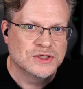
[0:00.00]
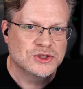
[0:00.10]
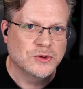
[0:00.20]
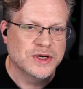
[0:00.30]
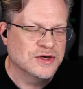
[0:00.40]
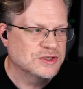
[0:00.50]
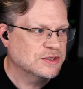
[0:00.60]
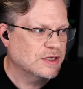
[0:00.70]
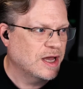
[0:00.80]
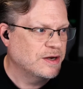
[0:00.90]
So
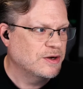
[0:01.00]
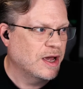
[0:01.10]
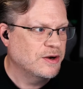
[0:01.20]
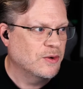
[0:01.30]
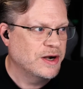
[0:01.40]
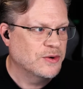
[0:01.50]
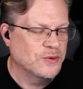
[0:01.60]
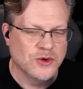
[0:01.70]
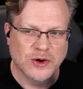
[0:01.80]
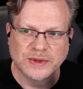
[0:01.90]
I know I
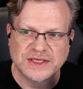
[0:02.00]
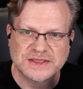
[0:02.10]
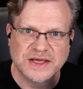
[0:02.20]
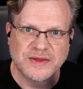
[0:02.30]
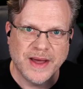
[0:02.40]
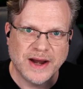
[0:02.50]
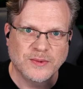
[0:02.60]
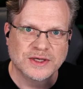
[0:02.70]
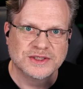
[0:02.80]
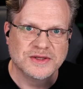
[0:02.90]
don't normally say the bad
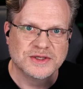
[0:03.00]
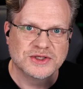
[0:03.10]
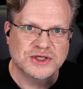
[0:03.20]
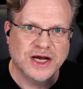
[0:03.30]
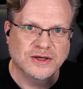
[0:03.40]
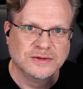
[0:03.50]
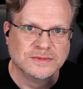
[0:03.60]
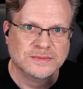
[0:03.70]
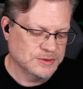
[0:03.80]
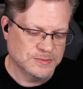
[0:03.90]
words on this channel.
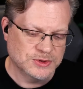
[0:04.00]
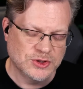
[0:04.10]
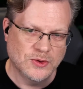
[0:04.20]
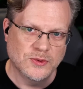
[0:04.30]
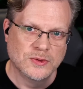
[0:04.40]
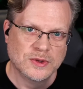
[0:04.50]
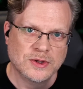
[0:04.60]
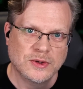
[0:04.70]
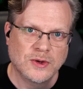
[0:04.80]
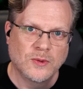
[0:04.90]
So
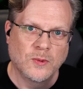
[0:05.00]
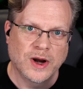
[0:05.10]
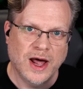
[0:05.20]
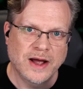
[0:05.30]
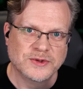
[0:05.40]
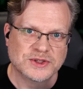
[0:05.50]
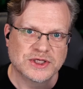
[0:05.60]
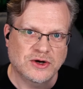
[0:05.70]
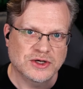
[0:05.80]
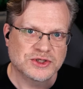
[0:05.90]
when I was
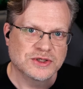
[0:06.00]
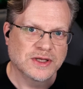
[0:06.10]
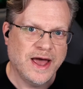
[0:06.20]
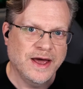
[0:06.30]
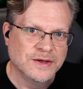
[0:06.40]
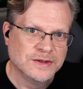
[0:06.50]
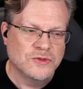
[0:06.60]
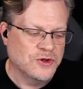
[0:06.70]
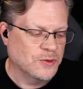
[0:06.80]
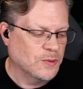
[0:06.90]
a Christian lad,
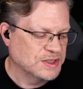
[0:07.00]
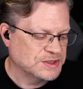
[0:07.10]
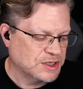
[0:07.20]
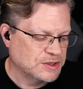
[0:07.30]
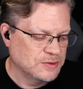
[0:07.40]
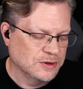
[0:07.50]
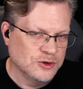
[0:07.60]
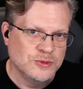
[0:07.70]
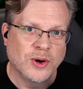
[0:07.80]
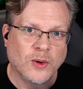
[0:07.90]
there was a
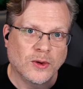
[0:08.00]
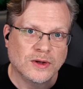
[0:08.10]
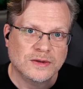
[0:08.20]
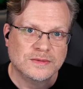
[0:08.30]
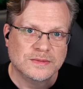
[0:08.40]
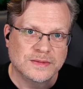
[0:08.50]
loophole